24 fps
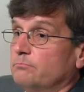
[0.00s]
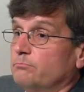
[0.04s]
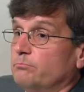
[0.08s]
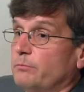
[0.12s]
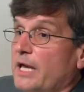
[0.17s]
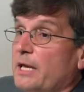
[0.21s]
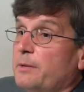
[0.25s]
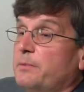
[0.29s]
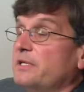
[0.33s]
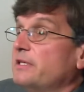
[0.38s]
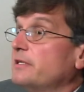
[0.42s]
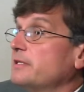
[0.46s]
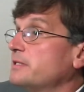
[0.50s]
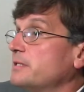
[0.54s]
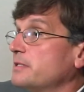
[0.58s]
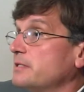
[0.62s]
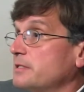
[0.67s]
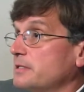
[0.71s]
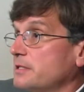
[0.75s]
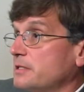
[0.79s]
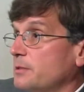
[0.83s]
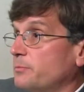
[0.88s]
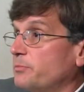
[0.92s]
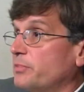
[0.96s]
Maybe this
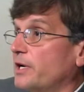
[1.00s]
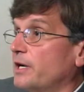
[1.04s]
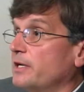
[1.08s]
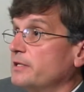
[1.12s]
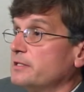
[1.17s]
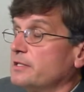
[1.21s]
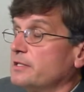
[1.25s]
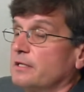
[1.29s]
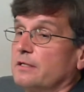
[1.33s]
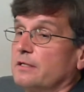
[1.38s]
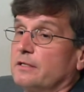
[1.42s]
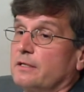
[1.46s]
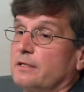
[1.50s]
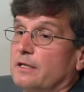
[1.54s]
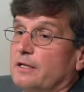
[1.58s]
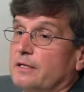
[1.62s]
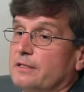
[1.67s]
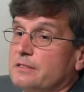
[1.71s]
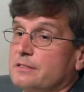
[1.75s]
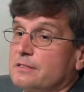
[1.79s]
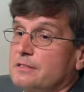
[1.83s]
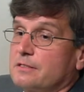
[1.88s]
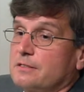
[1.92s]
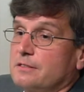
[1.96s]
isn't surprising,
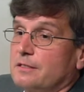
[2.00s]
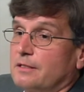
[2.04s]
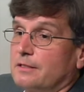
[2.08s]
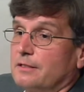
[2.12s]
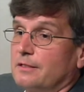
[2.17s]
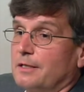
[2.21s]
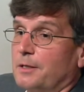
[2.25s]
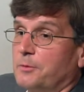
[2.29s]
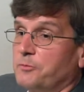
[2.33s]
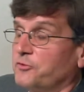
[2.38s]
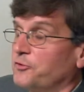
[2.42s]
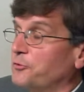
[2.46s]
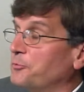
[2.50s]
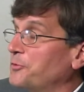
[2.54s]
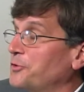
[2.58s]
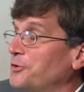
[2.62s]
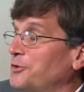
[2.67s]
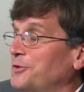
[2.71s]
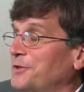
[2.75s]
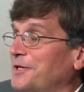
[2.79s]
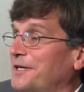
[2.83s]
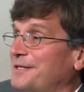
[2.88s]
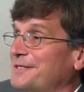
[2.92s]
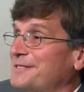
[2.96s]
as I'm from the
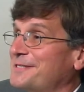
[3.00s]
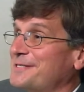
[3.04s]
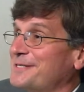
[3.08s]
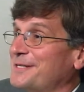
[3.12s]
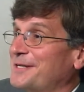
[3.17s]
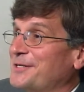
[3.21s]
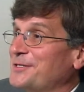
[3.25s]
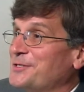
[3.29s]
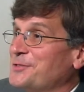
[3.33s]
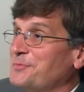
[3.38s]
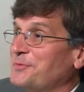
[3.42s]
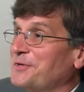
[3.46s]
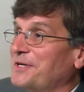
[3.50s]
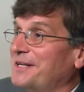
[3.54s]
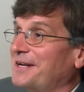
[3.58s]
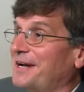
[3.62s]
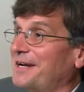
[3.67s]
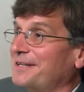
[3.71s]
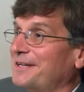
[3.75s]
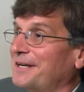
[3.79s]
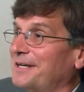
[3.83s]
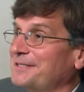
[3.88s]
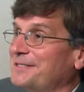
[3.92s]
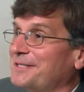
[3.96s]
United States, but
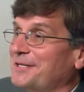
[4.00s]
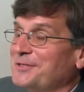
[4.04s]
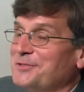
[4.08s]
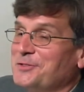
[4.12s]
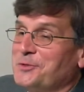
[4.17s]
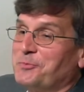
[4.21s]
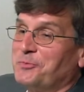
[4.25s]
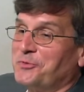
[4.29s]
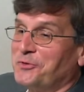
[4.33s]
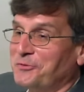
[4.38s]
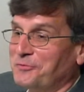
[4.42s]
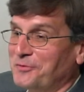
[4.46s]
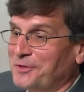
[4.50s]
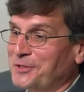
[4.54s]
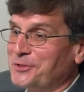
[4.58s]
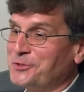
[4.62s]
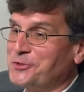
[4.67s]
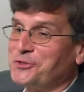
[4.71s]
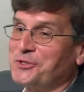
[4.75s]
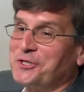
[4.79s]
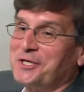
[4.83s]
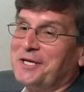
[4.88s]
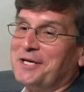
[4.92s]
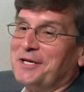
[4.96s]
I tend to
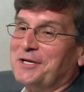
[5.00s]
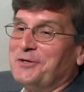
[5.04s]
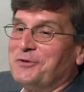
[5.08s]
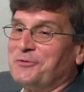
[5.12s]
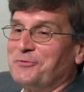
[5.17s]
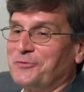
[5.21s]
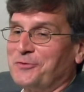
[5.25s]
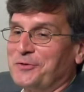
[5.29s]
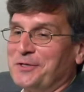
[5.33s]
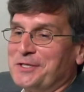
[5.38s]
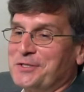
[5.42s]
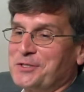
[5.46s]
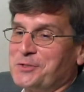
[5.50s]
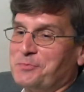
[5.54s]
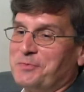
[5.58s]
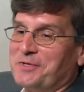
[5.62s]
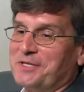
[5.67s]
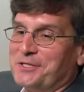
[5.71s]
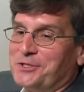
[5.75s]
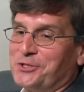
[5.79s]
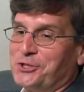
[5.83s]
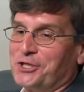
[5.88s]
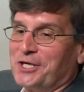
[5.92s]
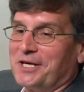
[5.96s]
privilege free
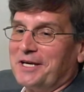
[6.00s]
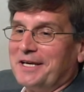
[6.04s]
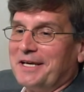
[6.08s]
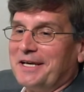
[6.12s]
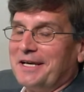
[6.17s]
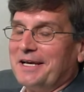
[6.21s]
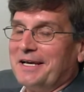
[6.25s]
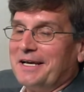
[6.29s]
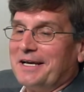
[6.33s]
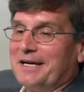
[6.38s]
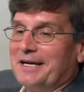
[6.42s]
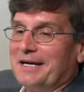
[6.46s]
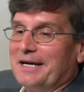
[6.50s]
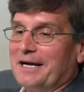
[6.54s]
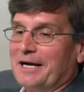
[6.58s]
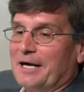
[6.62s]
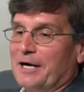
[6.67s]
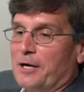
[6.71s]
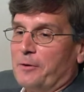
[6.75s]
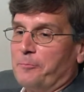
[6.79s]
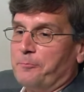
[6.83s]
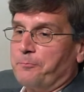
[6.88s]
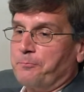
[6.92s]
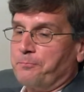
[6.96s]
speech.
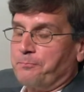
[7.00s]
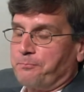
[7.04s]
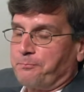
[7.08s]
Having